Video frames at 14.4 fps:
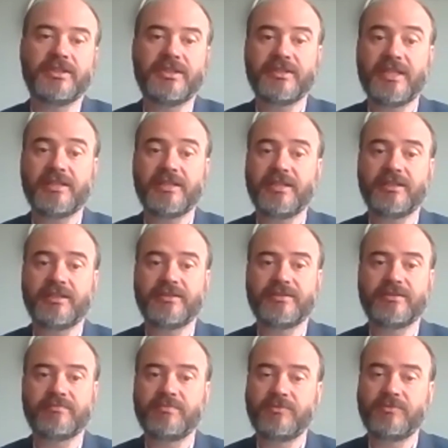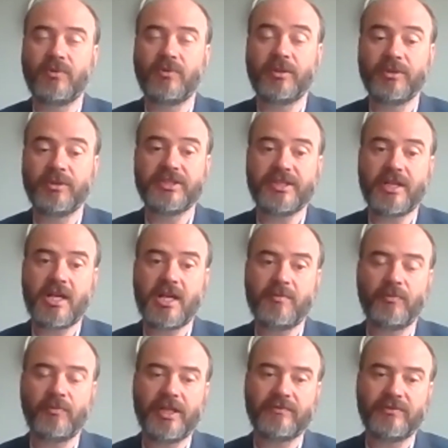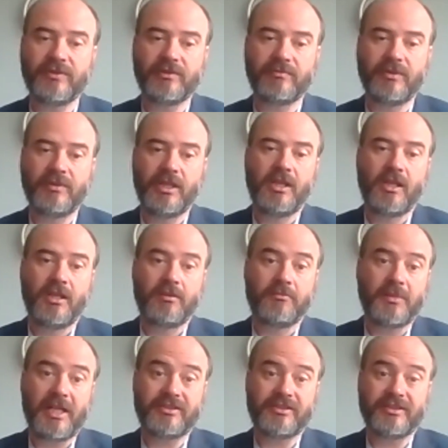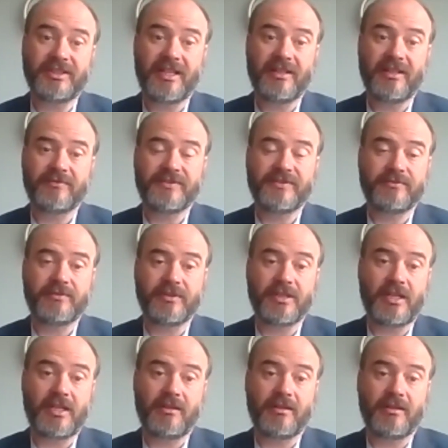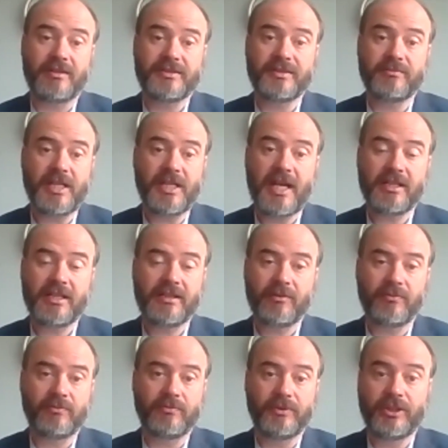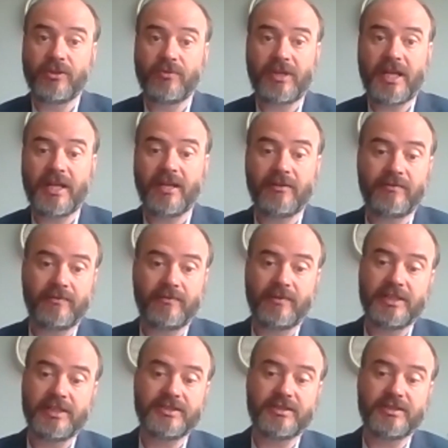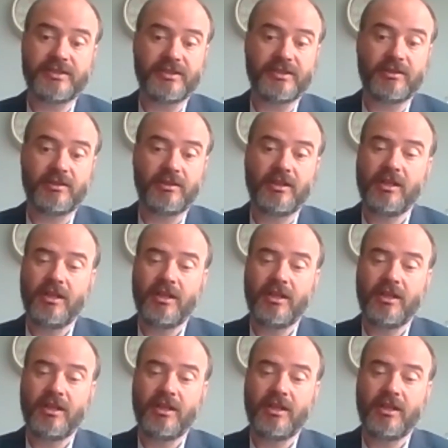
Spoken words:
That takes quite a bit of time, and we have to actually have some data that we don't have, as is in